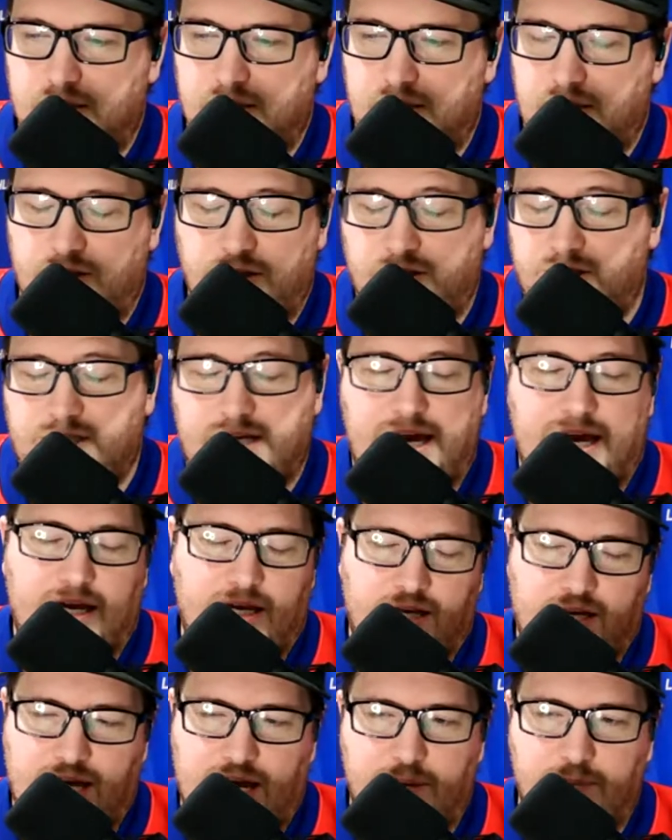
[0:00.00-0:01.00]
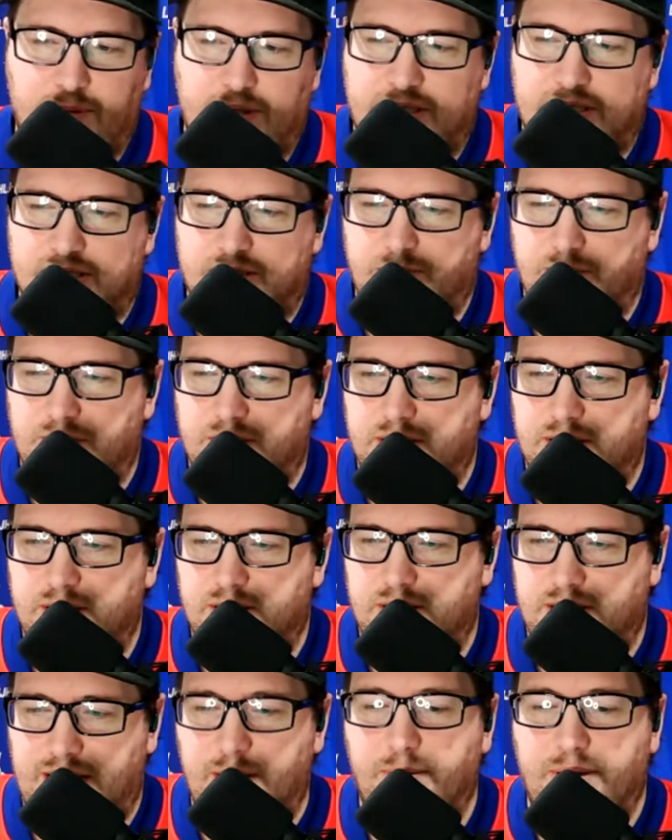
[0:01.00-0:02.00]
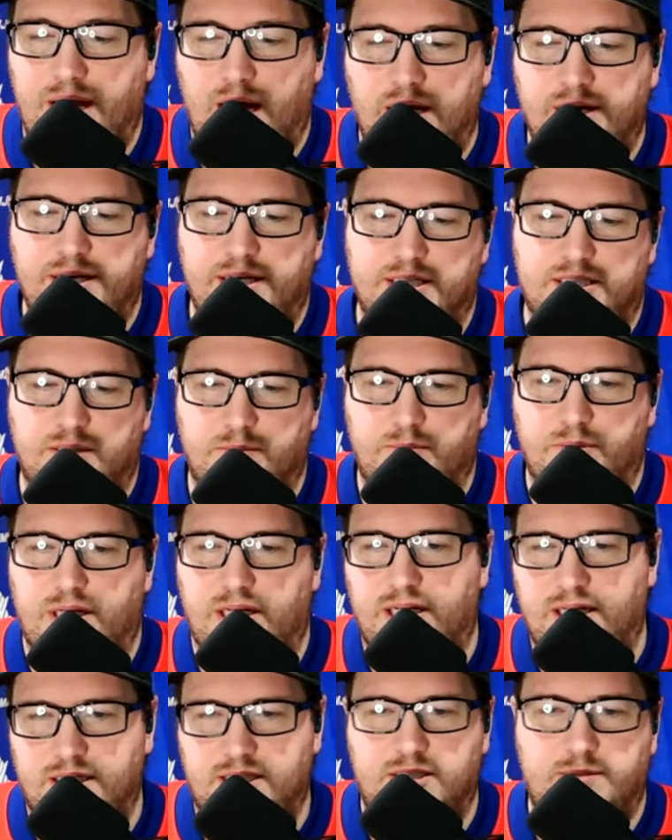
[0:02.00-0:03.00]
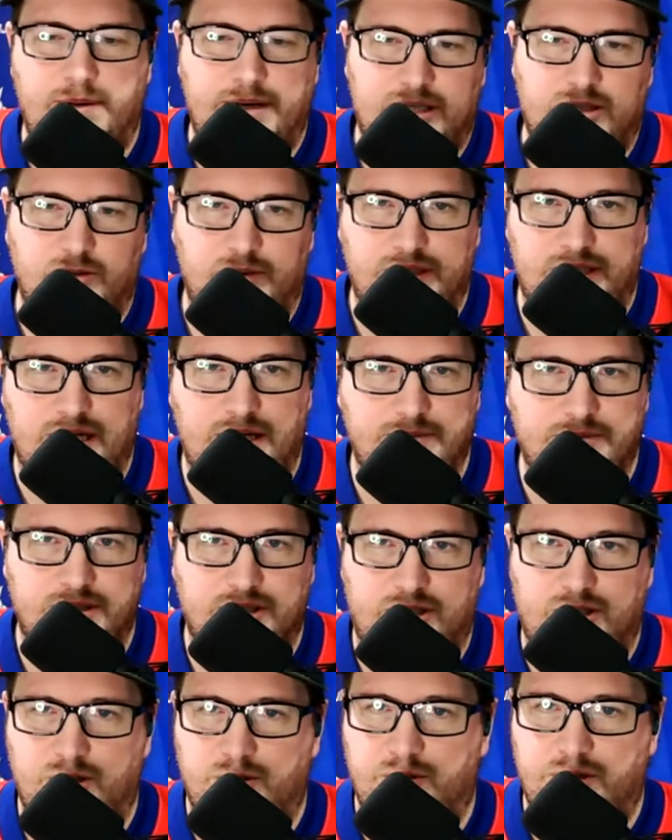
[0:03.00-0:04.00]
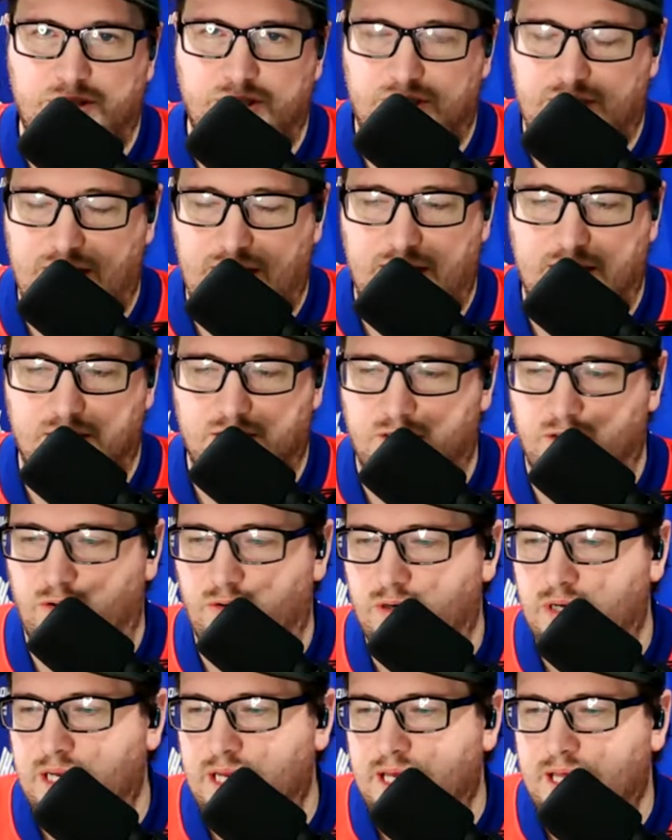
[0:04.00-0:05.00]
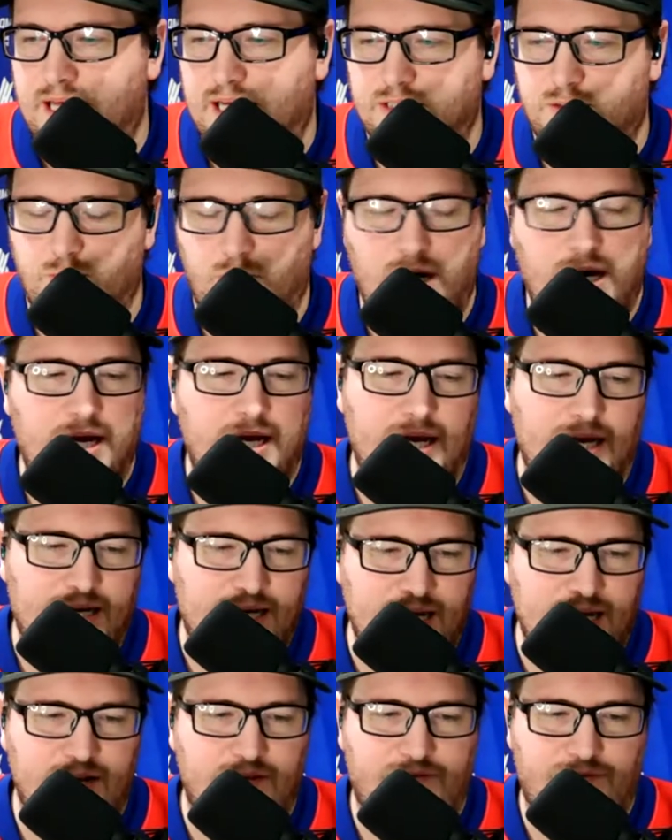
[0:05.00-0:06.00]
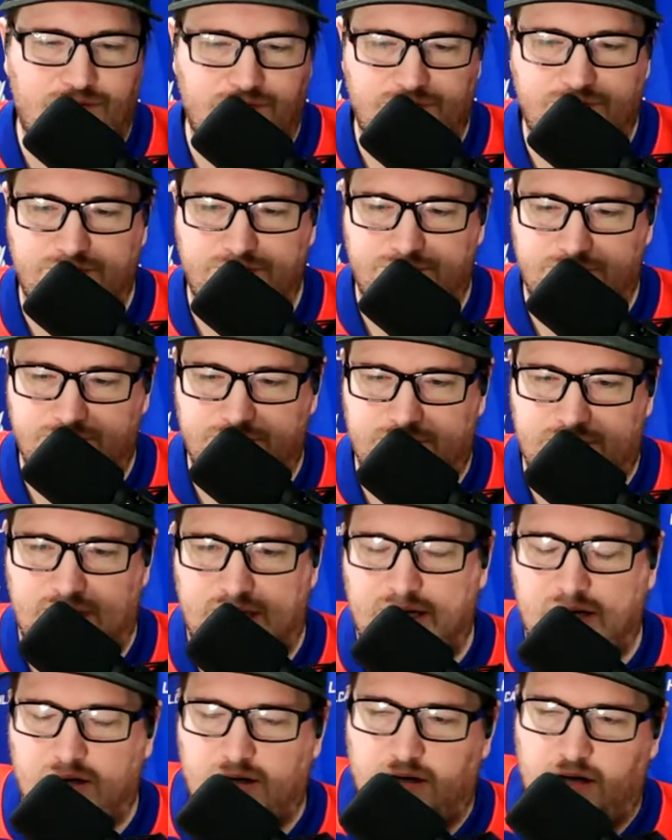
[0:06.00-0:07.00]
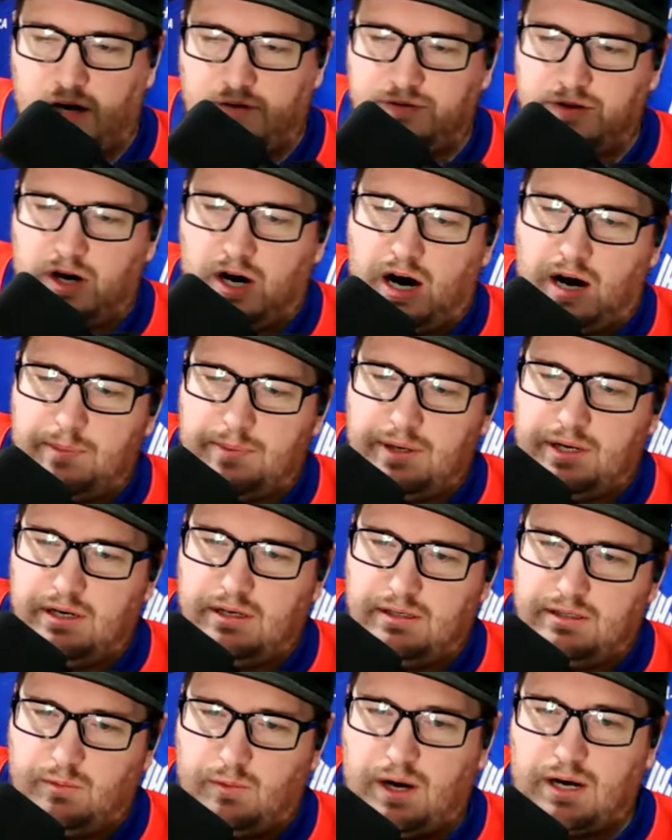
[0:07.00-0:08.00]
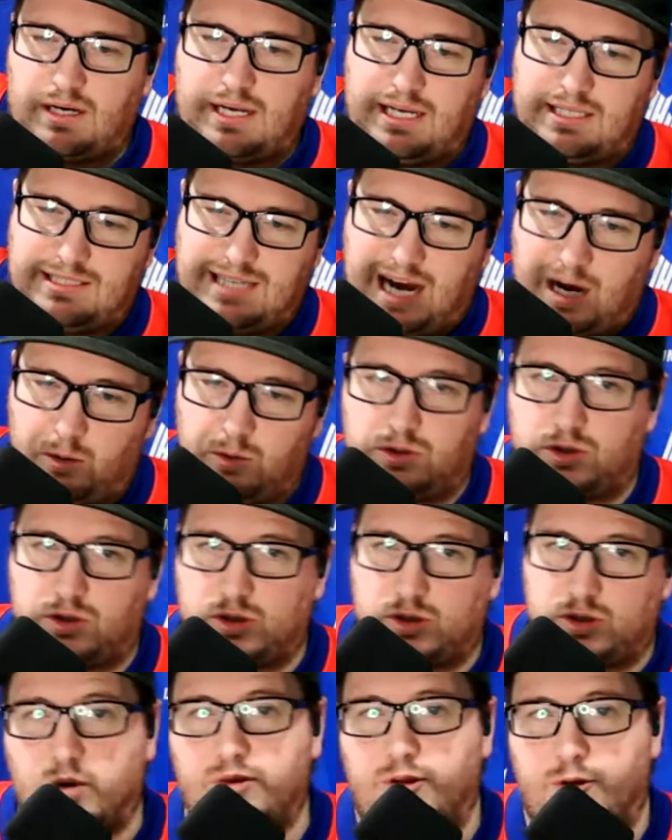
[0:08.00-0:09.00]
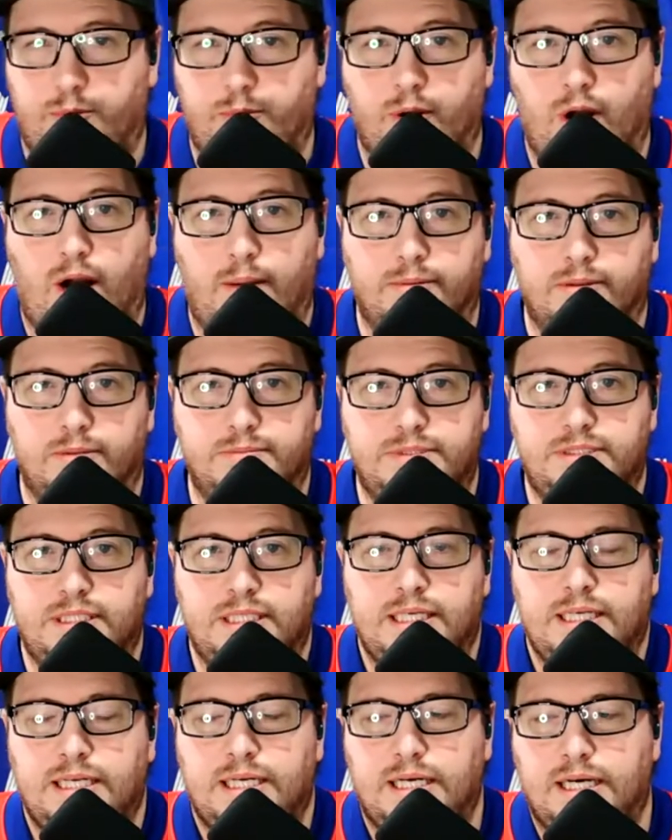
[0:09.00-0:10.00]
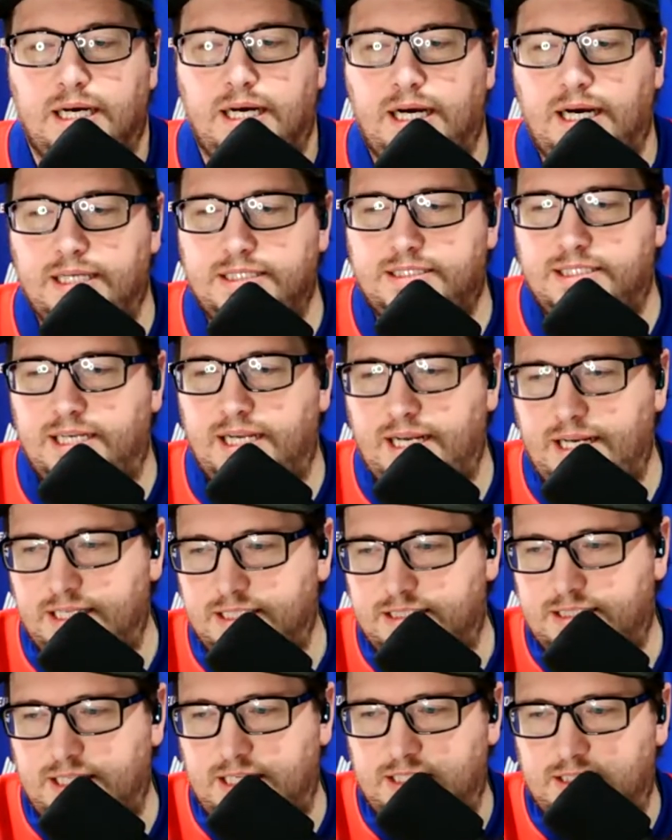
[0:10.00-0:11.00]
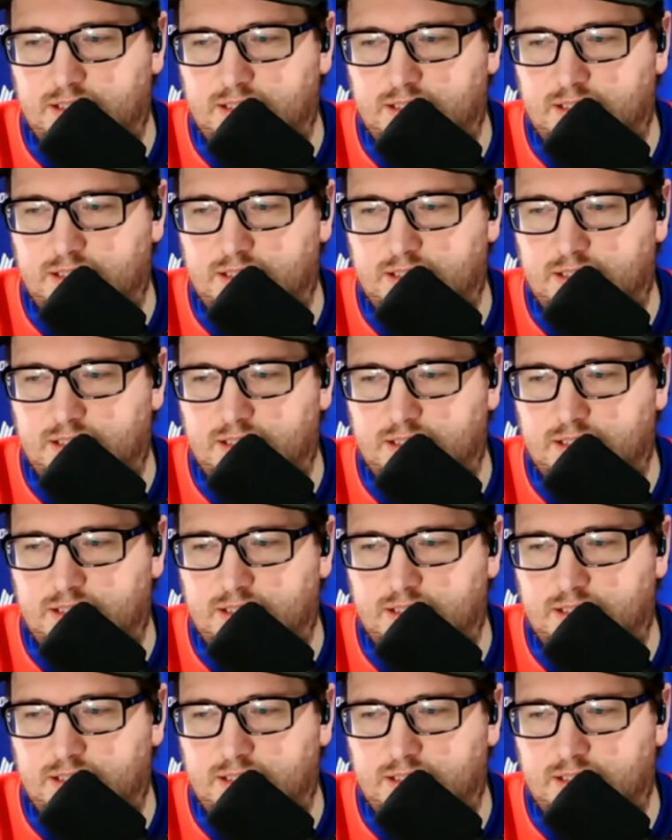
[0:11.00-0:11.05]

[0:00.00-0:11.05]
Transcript: You just can't. You can't play discipline. You can't play undisciplined and expect to win games in the queue. You just can't. So that's why I kind of said off the hop here, the Wildcats outscored their problems tonight as